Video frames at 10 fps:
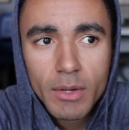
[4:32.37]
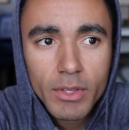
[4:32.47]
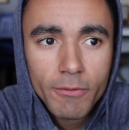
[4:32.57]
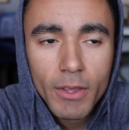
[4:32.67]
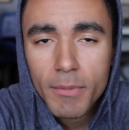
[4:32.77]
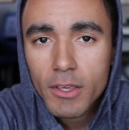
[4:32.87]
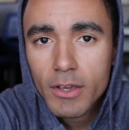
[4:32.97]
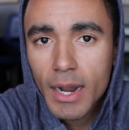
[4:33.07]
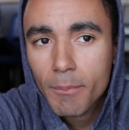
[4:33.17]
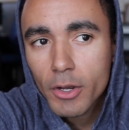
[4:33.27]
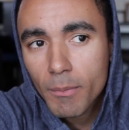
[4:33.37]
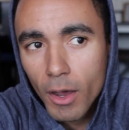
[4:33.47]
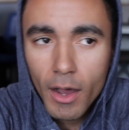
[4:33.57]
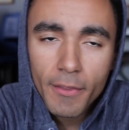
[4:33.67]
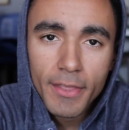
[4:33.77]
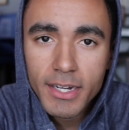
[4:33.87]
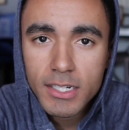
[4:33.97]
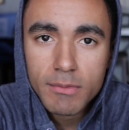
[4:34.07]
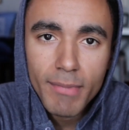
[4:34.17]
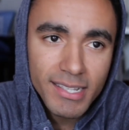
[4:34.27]
that really fit me good. I put them on and they
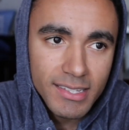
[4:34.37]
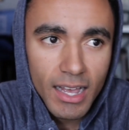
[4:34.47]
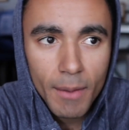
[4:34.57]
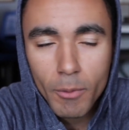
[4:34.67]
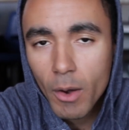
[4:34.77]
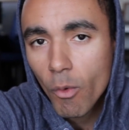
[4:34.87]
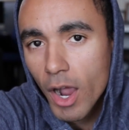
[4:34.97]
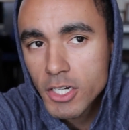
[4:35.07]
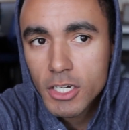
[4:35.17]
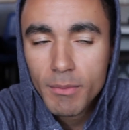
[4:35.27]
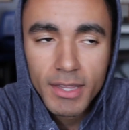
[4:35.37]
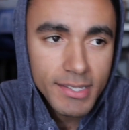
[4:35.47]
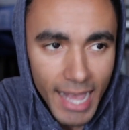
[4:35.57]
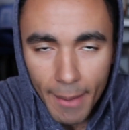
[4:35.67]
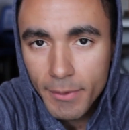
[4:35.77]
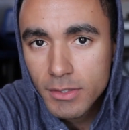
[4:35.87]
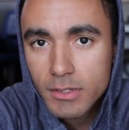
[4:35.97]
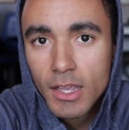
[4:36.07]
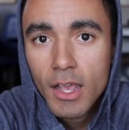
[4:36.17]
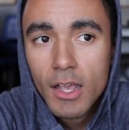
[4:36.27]
just mess up or I wash them and this
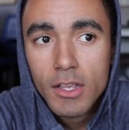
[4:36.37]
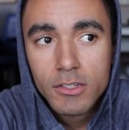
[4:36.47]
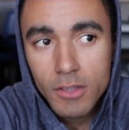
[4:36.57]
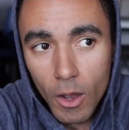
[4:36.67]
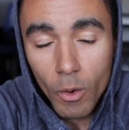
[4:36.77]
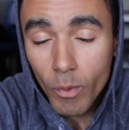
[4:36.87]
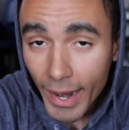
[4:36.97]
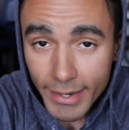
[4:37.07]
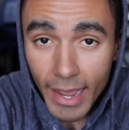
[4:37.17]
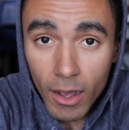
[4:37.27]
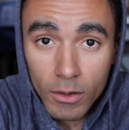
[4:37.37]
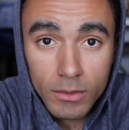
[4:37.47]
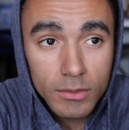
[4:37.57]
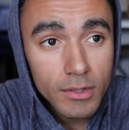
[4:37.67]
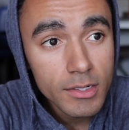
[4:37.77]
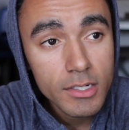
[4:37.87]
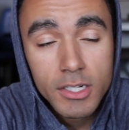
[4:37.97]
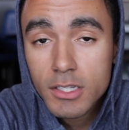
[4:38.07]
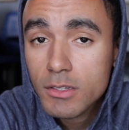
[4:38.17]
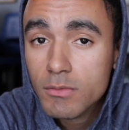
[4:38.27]
happens. So right now,
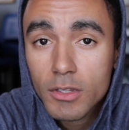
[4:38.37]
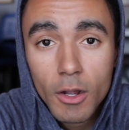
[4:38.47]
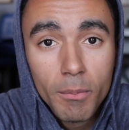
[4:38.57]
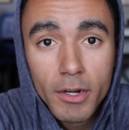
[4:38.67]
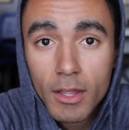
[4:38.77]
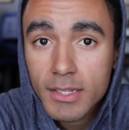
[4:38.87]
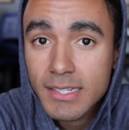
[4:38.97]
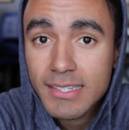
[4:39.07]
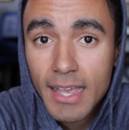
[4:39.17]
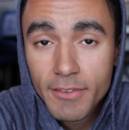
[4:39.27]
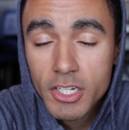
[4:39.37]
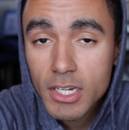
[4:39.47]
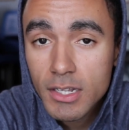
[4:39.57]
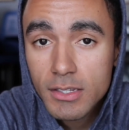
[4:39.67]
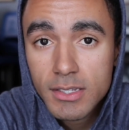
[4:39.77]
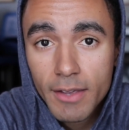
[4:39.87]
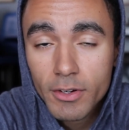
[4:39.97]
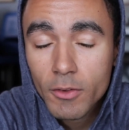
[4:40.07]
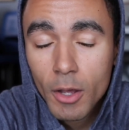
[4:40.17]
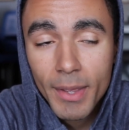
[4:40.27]
just, you know, putting on these Seven jeans, Seven
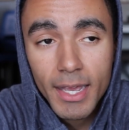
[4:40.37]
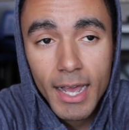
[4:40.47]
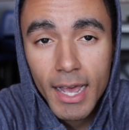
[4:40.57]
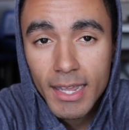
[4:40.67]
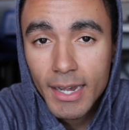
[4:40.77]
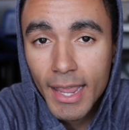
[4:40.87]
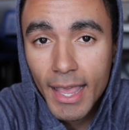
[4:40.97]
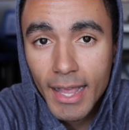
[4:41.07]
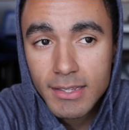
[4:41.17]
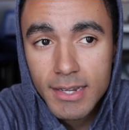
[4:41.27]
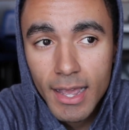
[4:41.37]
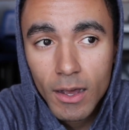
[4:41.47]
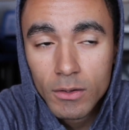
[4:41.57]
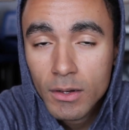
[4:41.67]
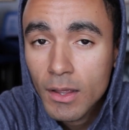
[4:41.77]
of All Mankind, hands down,